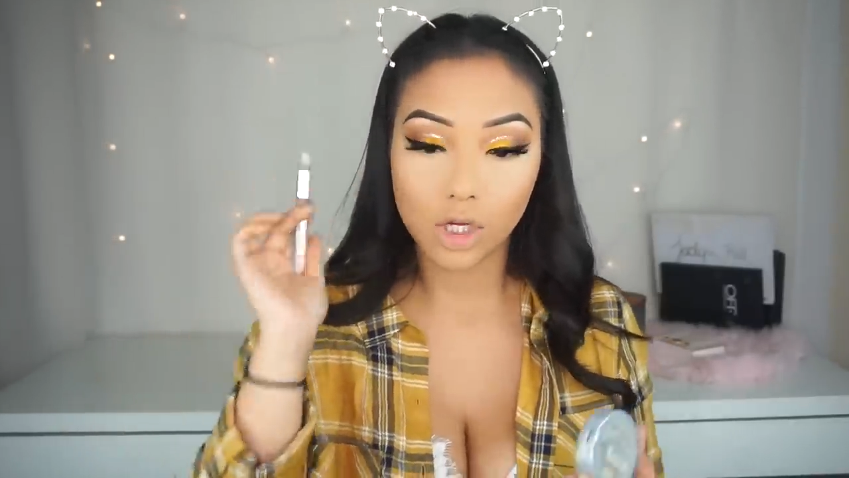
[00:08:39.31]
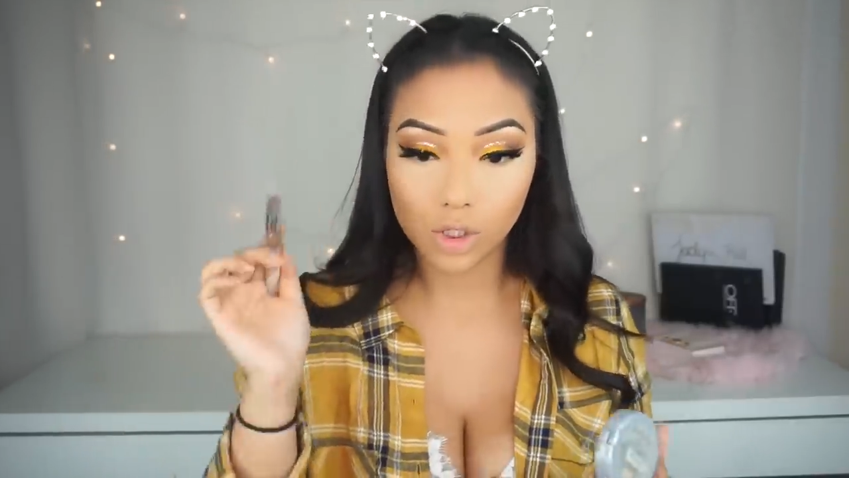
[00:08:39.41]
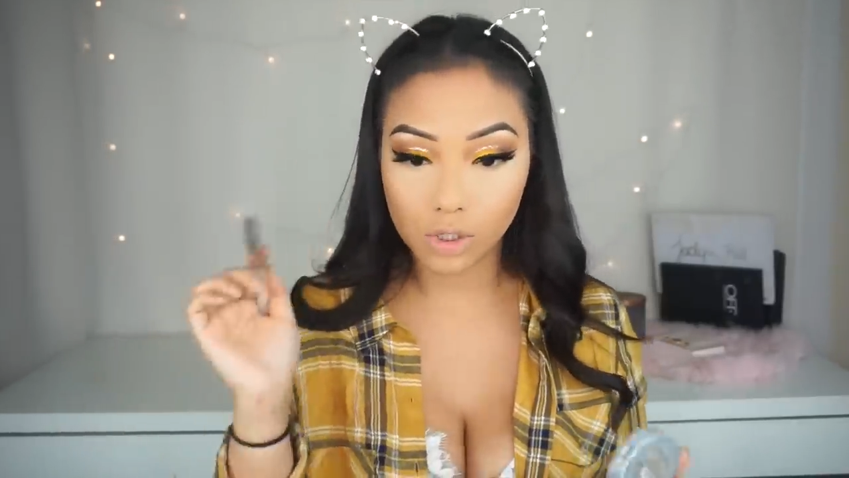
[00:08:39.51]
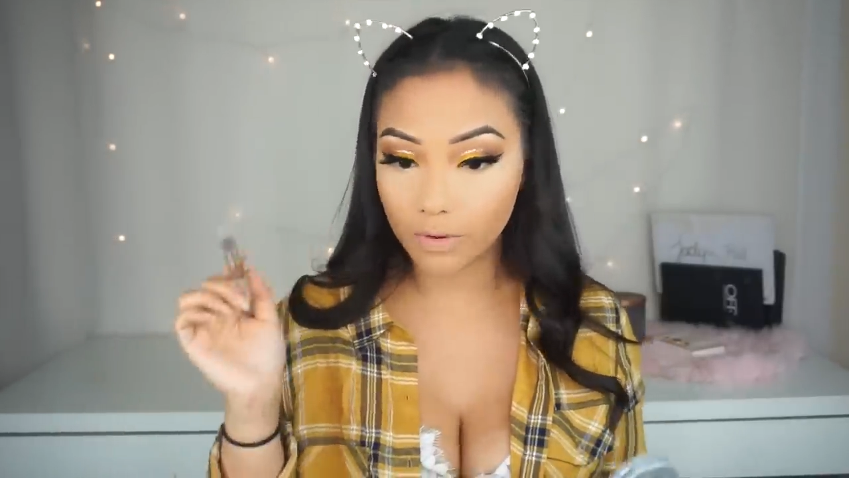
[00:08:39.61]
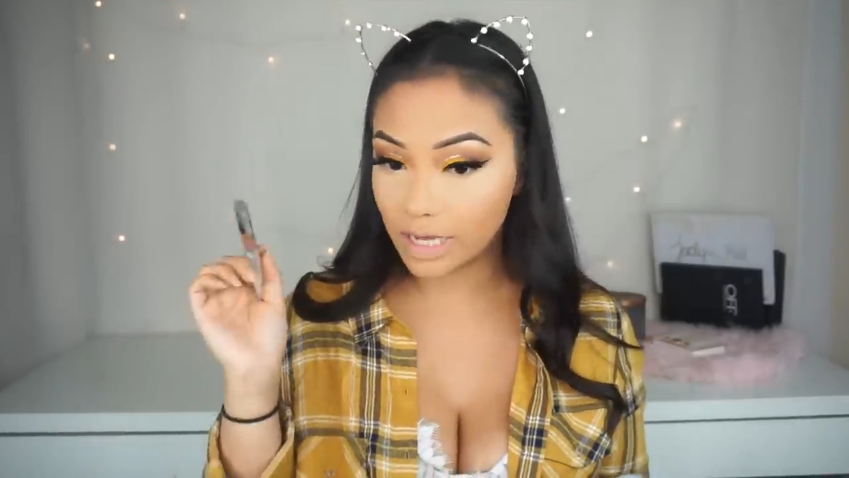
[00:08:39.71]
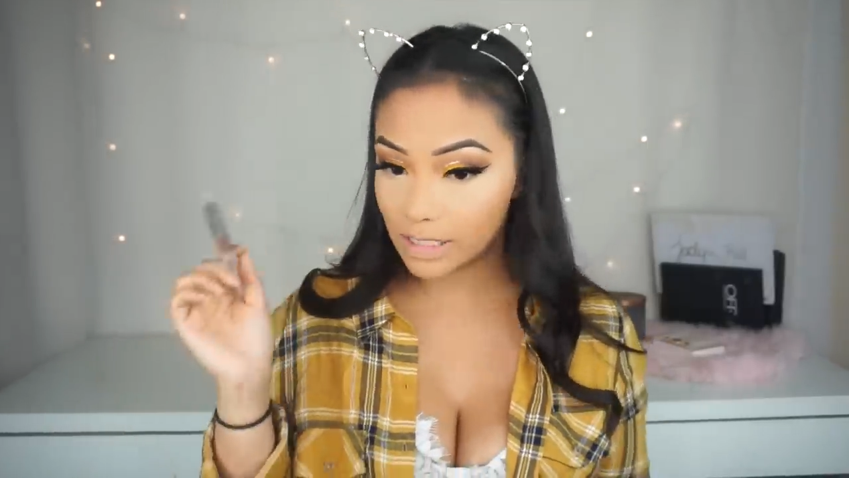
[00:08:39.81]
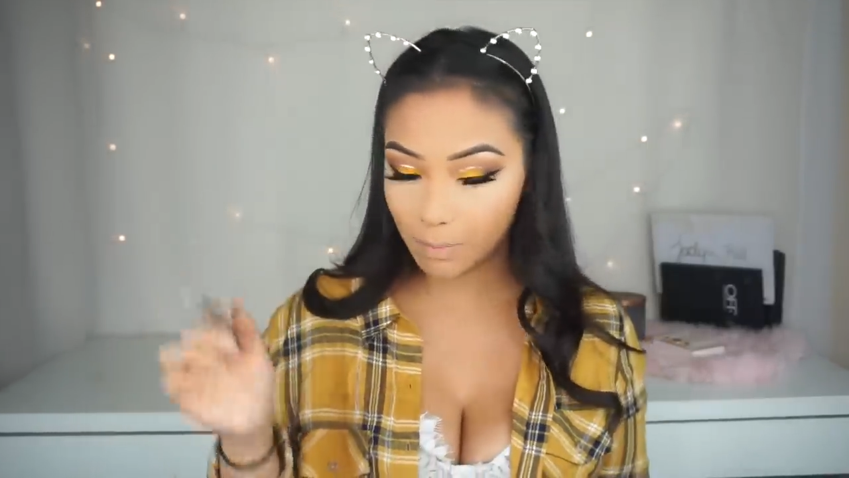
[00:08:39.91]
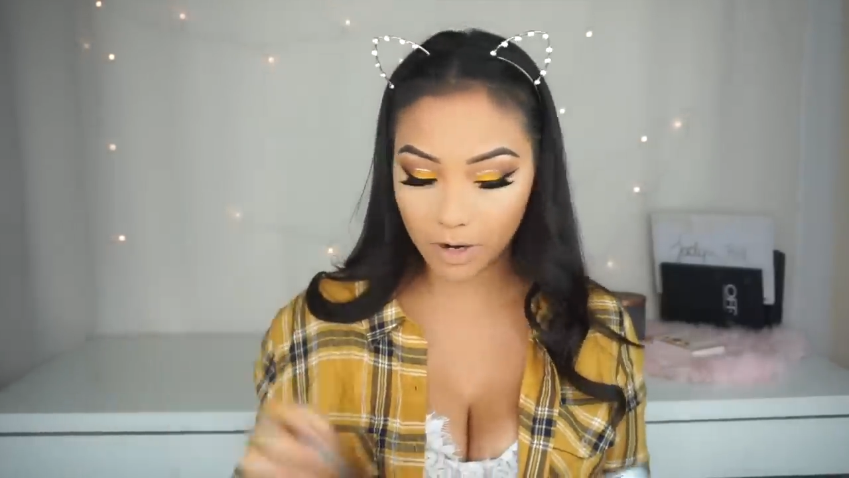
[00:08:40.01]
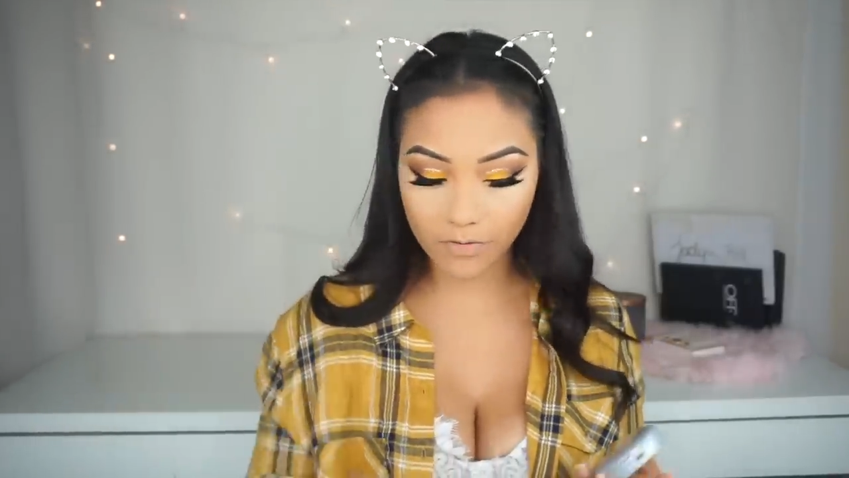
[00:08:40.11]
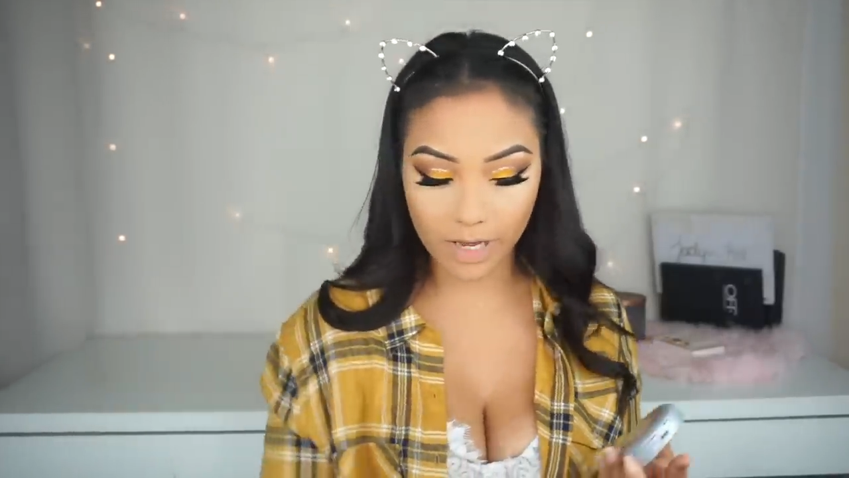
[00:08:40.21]
So
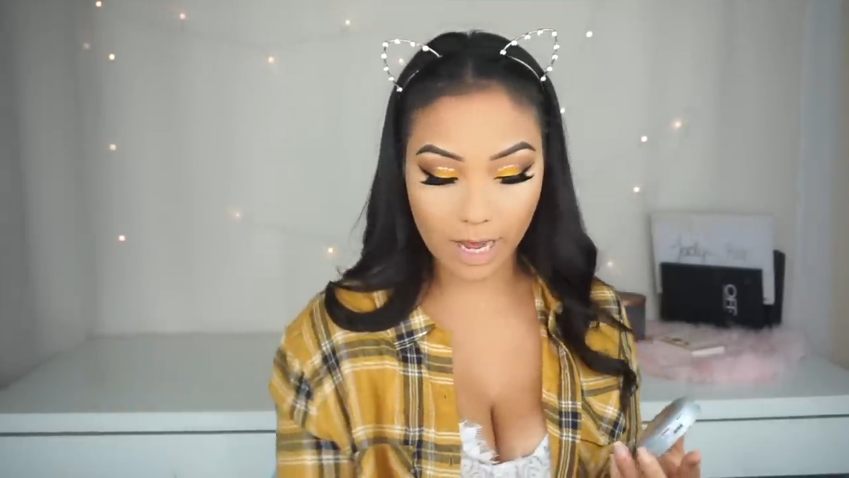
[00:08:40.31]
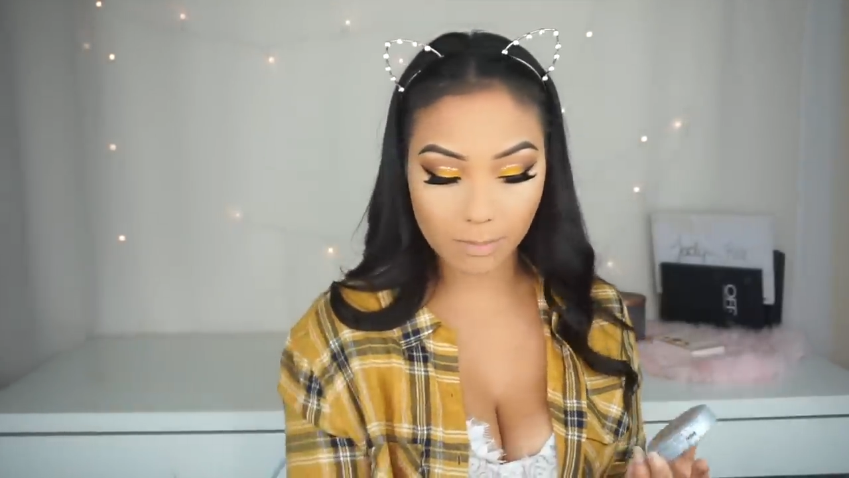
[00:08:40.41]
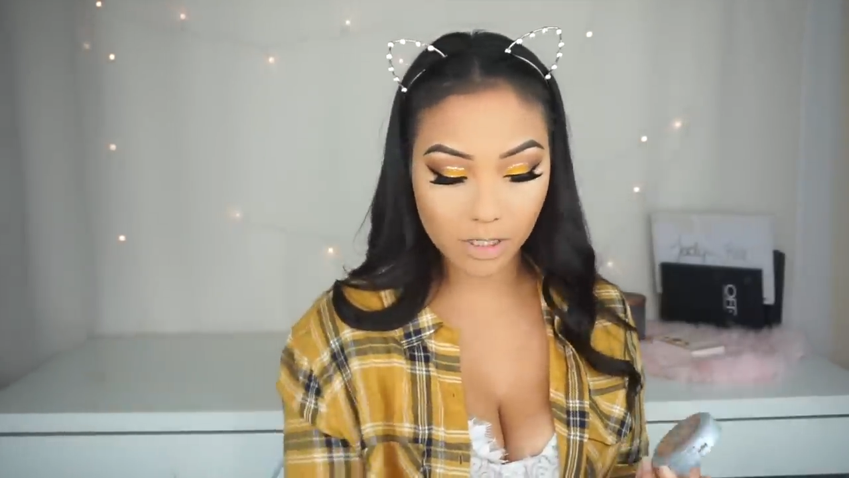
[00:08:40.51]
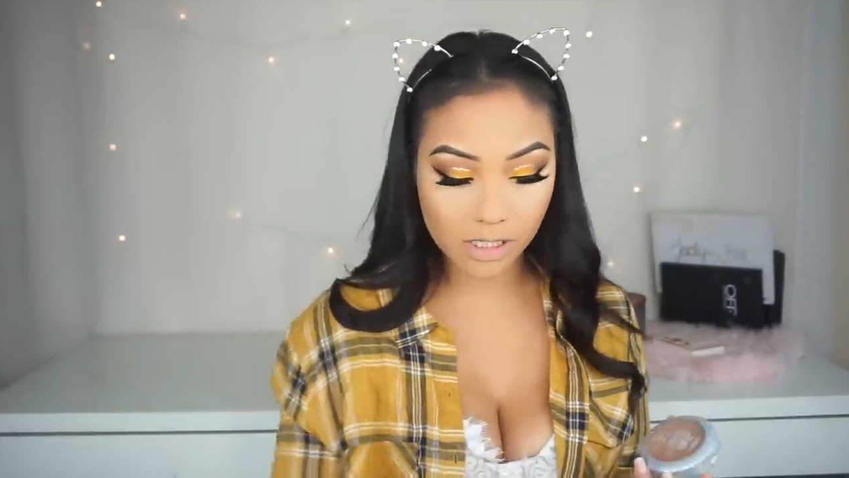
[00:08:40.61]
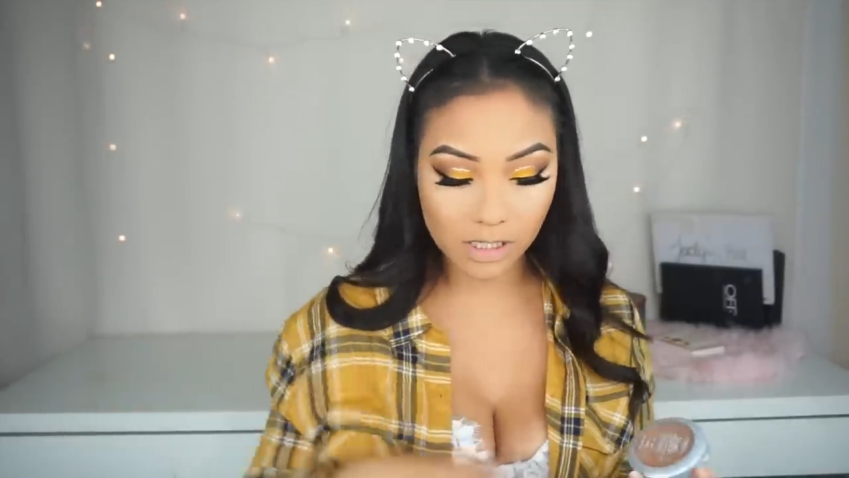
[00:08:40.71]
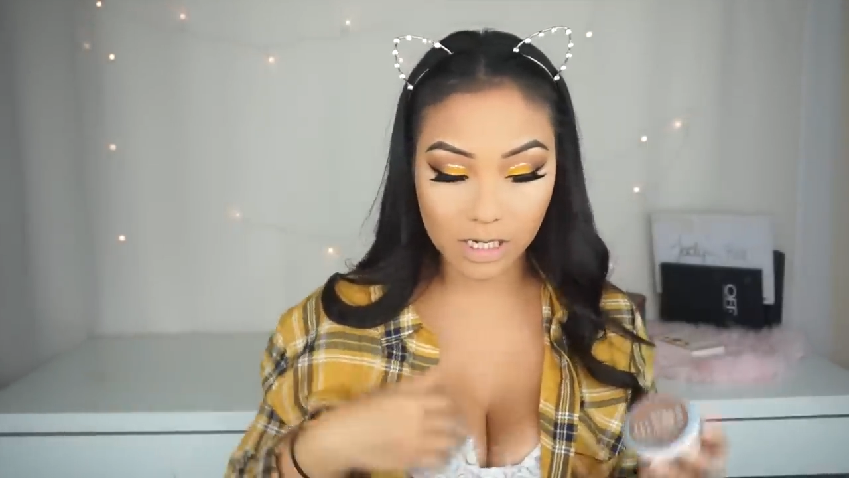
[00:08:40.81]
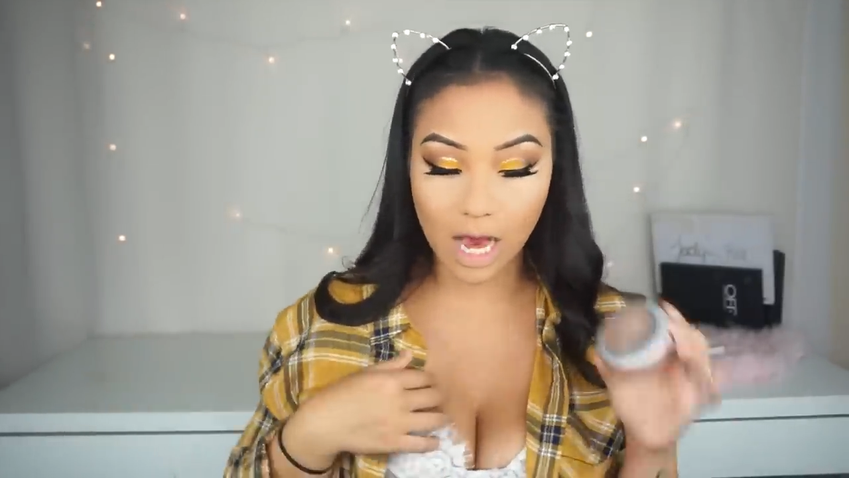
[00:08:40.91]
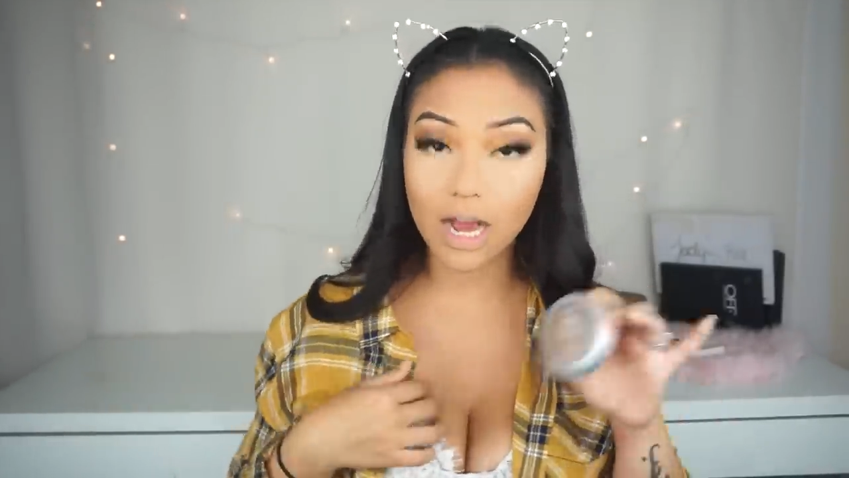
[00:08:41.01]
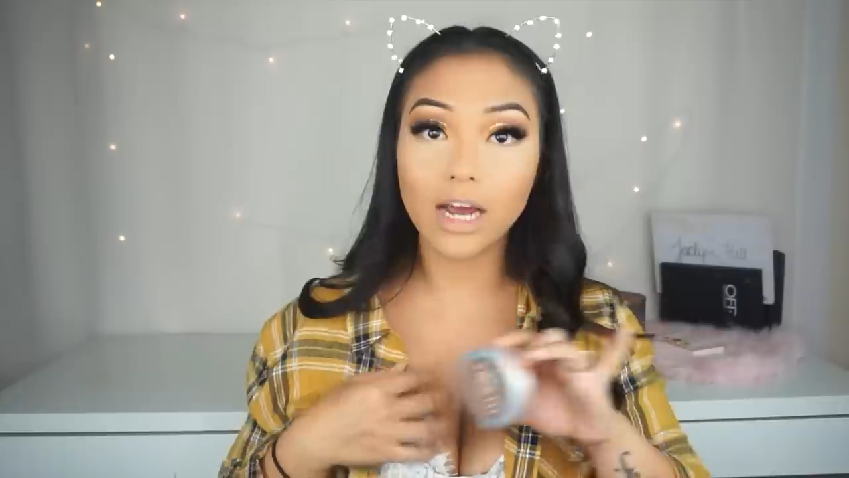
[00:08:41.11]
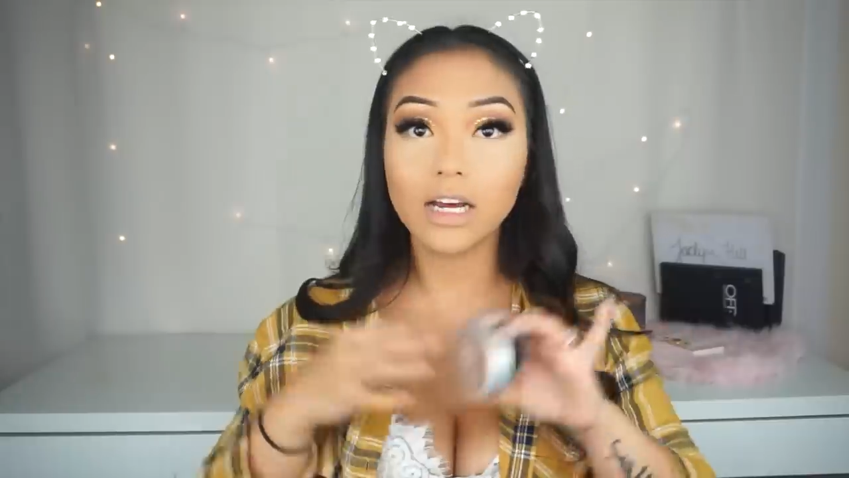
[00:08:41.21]
that's perfect. I'm just
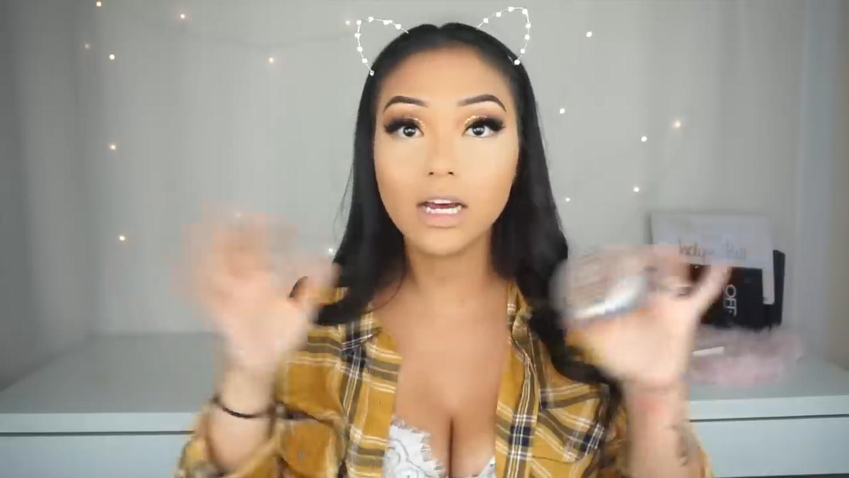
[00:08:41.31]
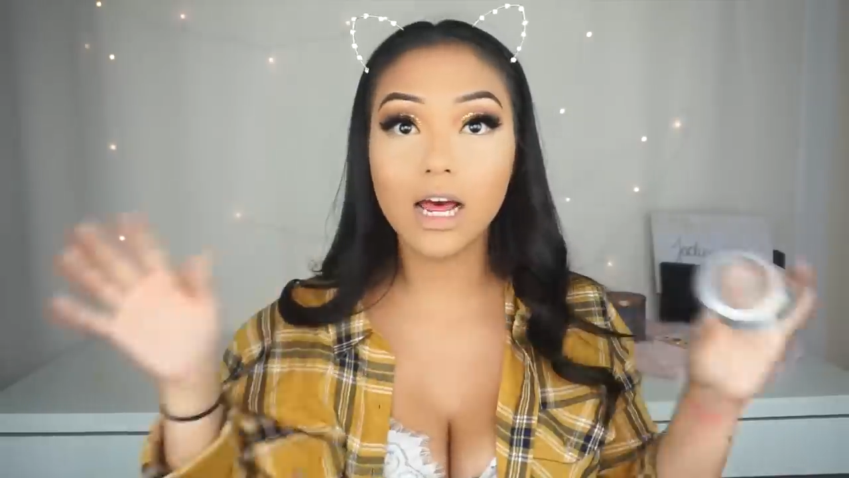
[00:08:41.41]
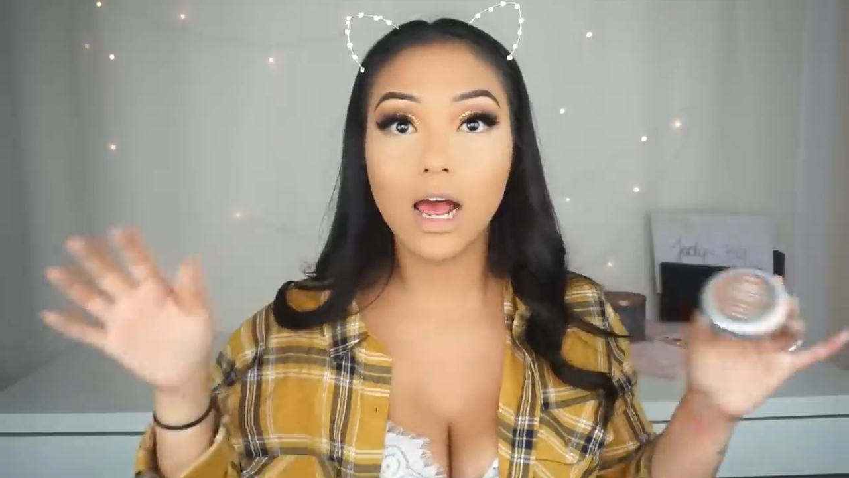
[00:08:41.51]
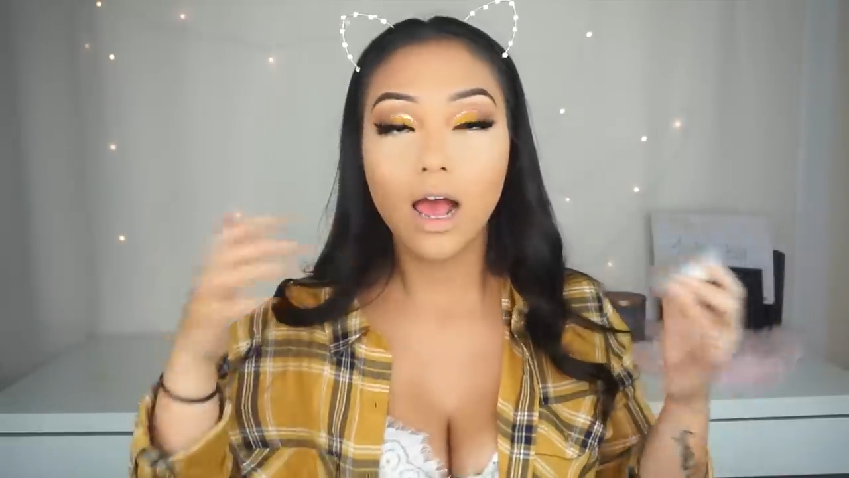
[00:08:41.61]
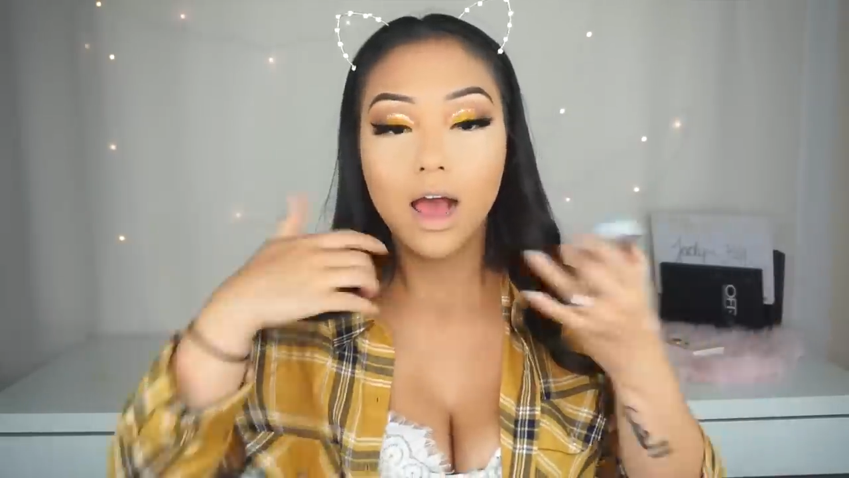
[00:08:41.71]
not gonna